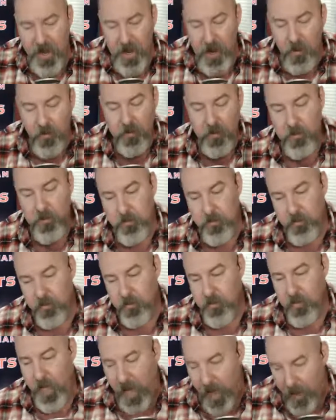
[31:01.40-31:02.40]
now,
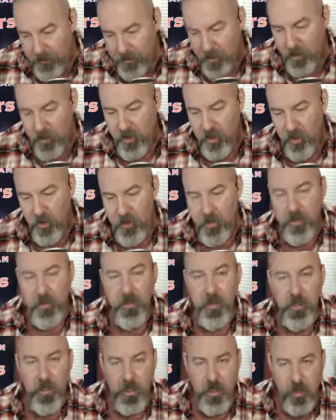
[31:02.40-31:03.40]
I'm going to do it.
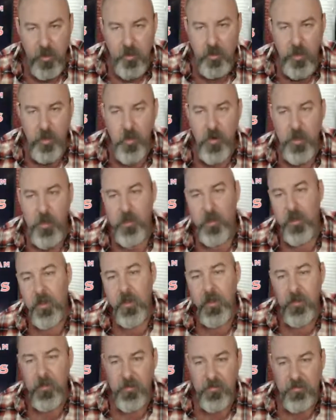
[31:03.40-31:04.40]
You do it.
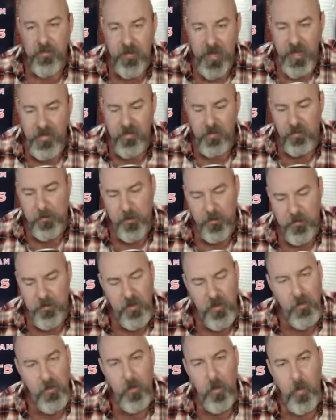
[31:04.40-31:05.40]
Let's take this book
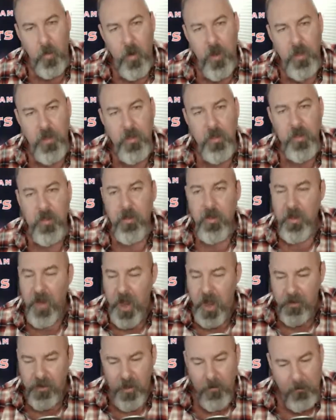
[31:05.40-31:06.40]
to #1.
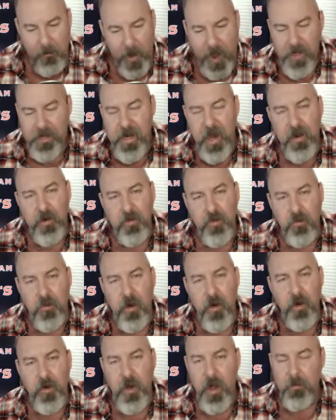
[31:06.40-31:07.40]
I'll get back out on the
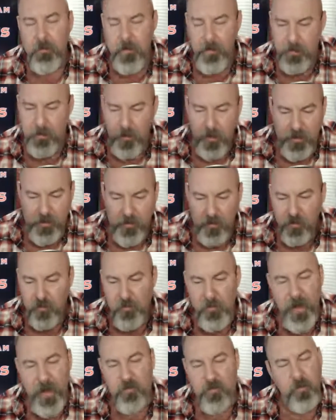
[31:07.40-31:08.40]
road. I'm going to bring
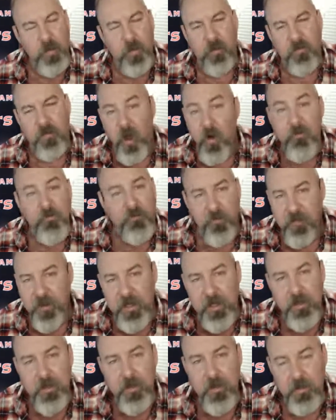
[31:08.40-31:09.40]
Newsmax with us,
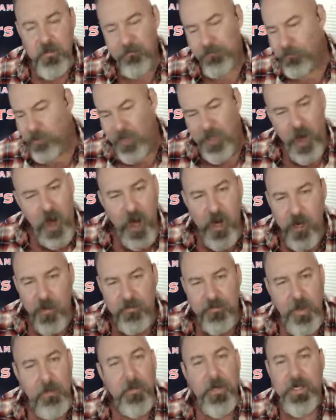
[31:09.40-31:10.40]
hopefully.
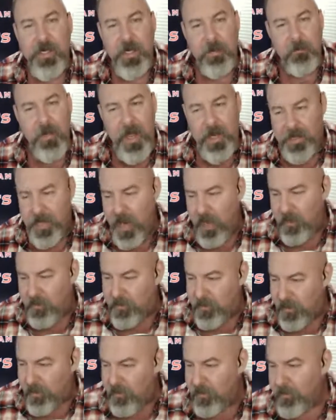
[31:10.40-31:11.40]
Regardless, I'm going to get back
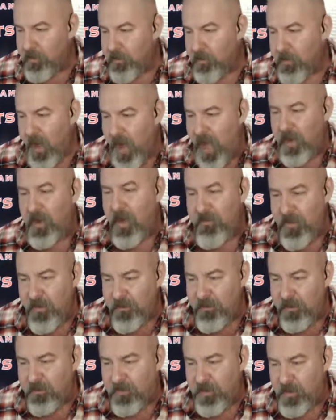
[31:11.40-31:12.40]
out there. I love
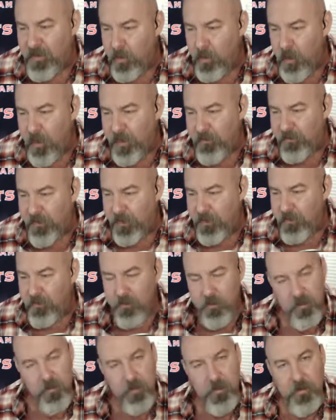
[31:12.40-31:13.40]
every single one of you.
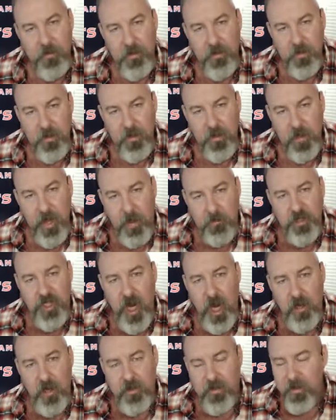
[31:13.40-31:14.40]
I'm
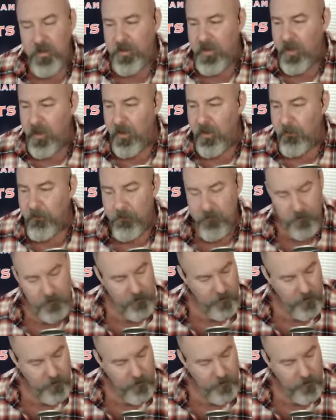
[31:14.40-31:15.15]
Jonathan Gillum.